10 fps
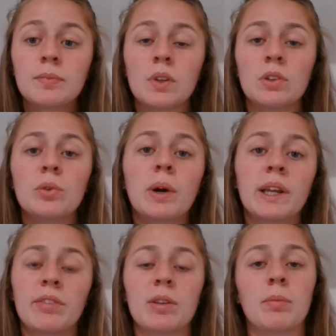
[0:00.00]
You want to
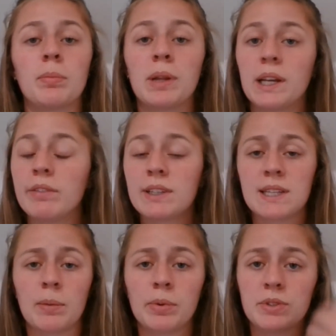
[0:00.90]
give them plenty of
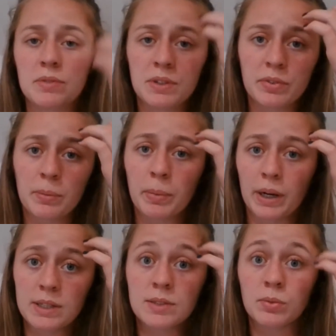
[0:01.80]
examples of different
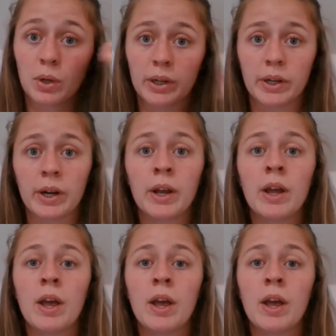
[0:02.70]
bodies of water